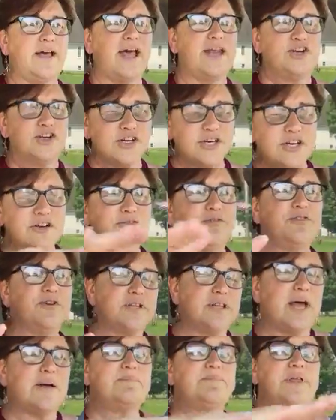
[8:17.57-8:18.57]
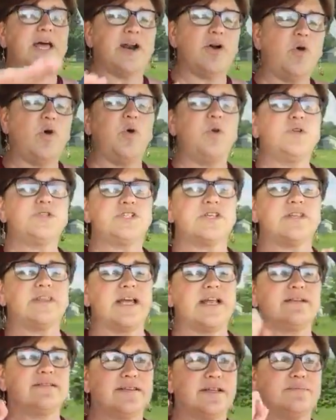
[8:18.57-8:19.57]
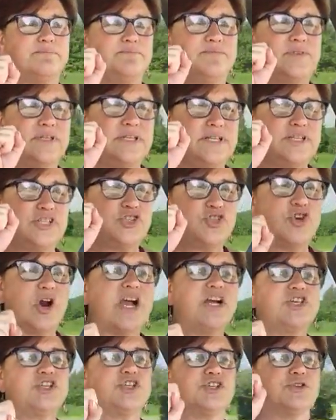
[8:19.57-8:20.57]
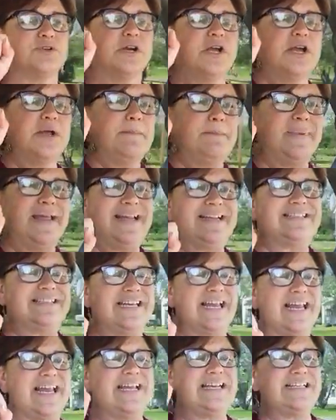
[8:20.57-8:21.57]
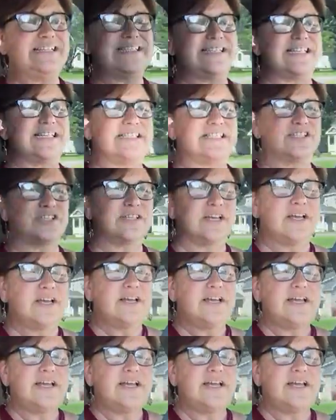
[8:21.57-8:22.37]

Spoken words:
And you're going to fill up that hole so that the structure maintains its